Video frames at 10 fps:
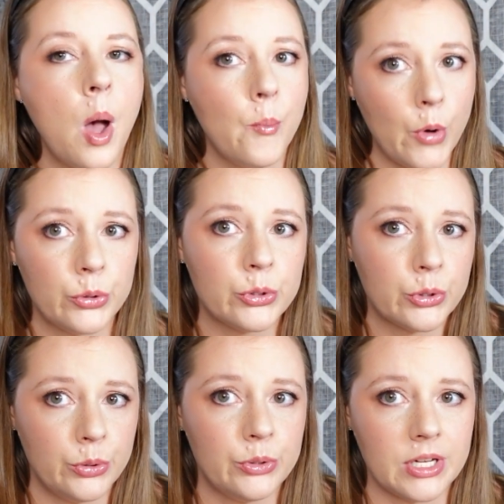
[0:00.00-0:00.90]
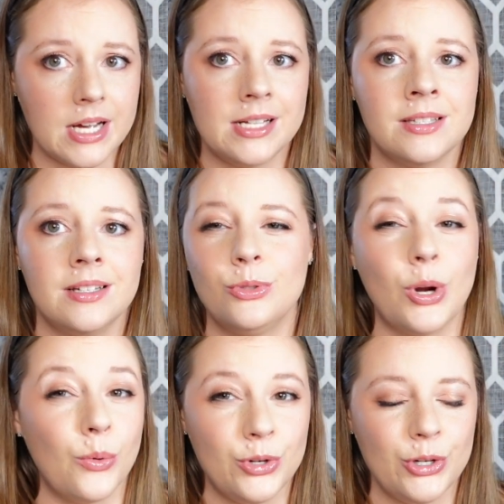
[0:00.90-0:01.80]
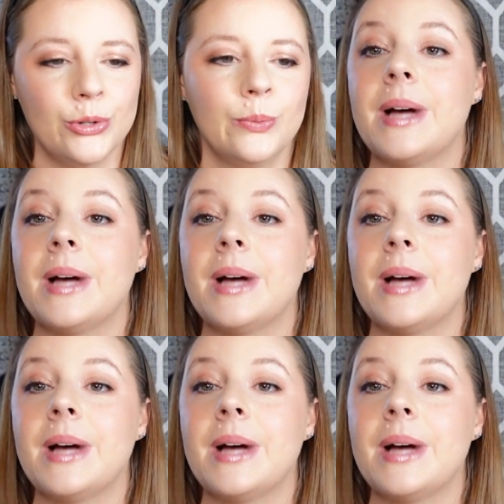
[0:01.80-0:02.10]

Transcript: most cruise lines don't do.